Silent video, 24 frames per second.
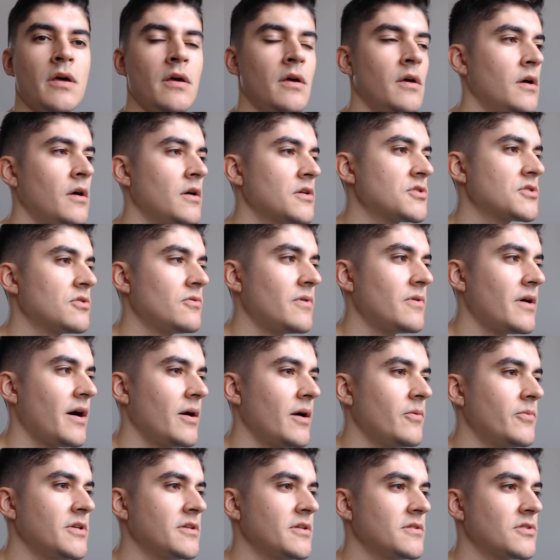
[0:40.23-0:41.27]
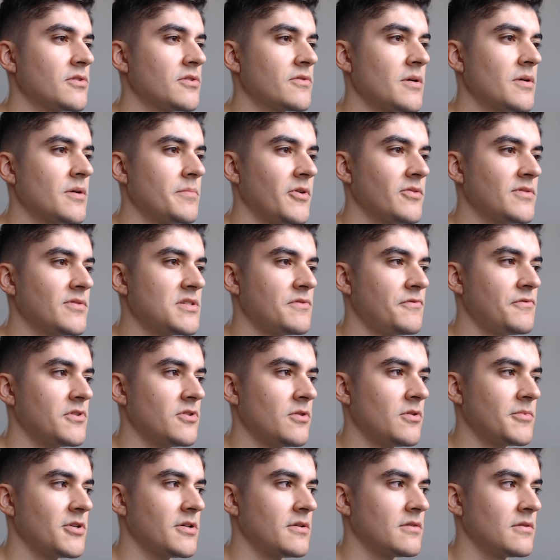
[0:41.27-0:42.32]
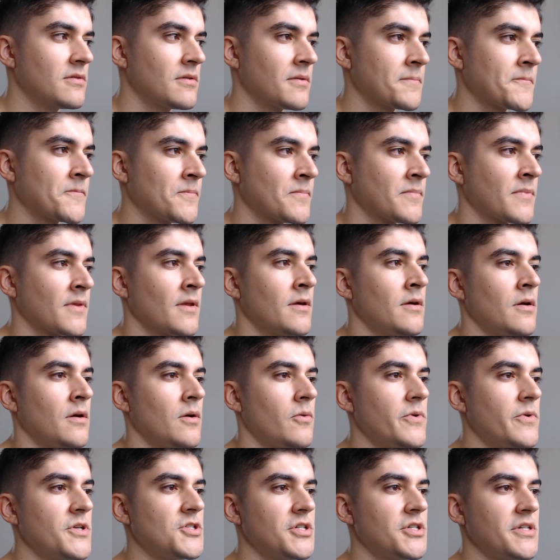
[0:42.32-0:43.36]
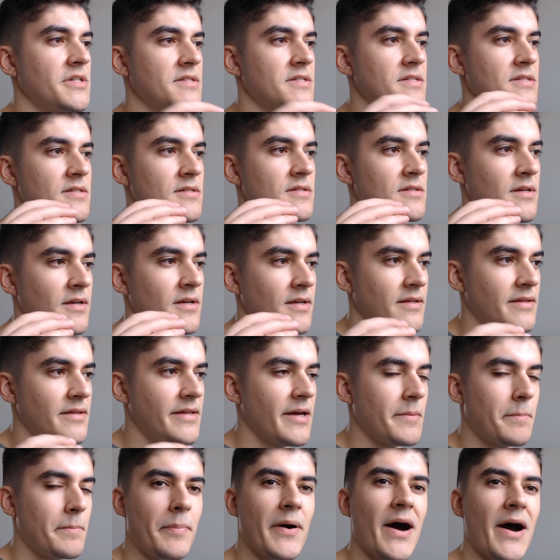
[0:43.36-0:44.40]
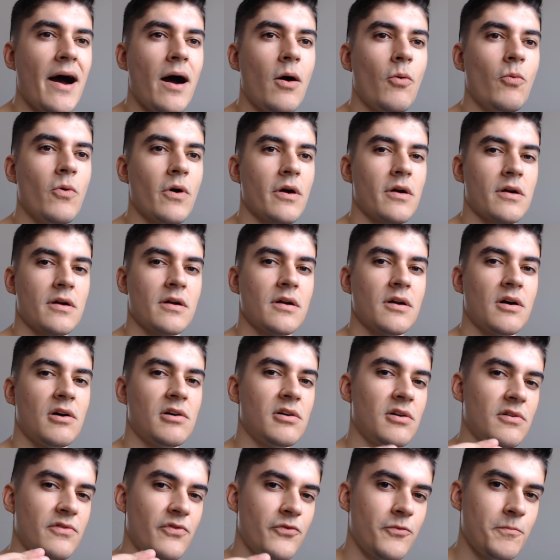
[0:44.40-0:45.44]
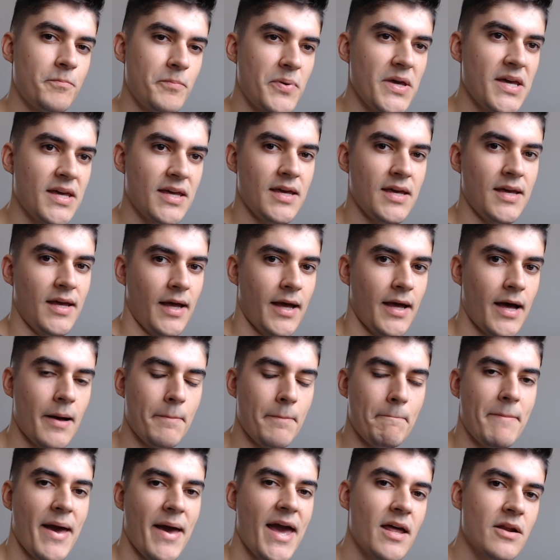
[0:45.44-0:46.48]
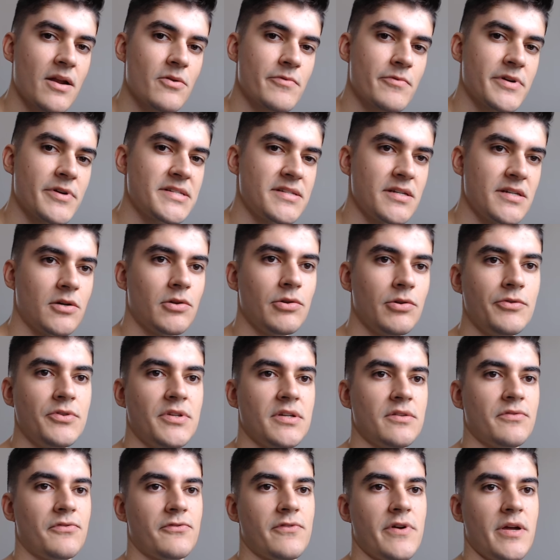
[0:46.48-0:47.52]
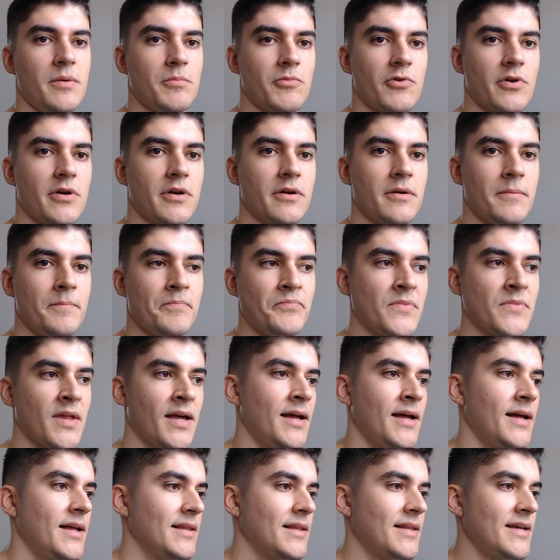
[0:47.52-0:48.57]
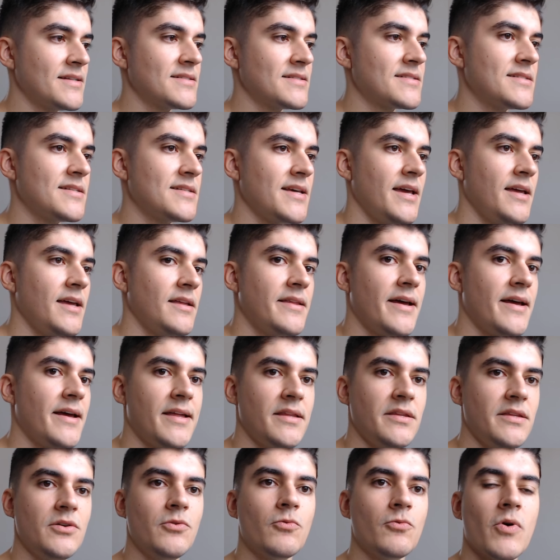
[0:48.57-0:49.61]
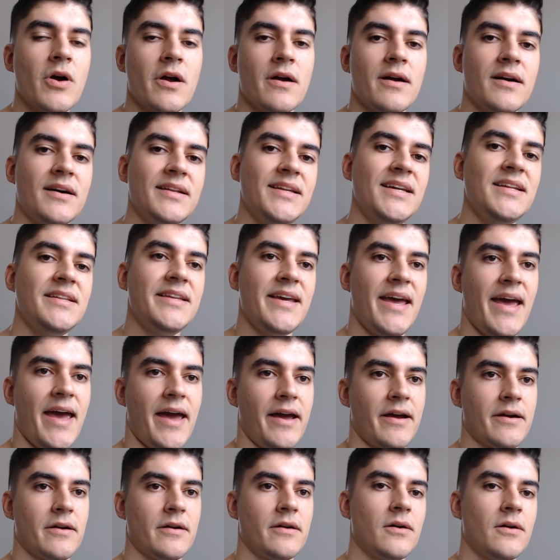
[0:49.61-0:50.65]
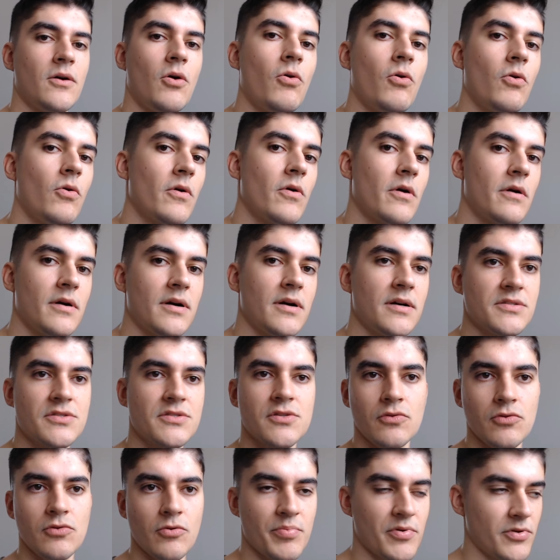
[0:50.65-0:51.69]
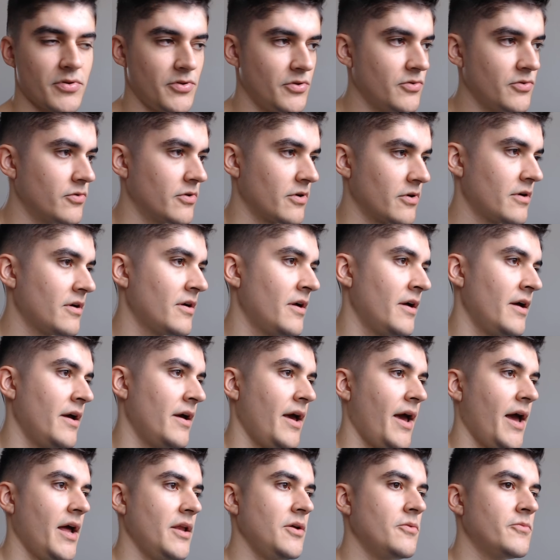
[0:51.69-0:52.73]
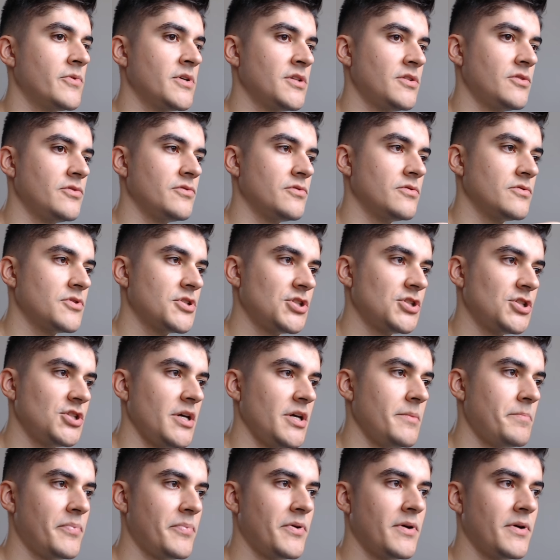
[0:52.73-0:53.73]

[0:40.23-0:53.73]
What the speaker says: So I want to talk about this phenomenon, which is the power of picking a batteries included framework. Let's say that you are an indie hacker or a solopreneur and you want to ship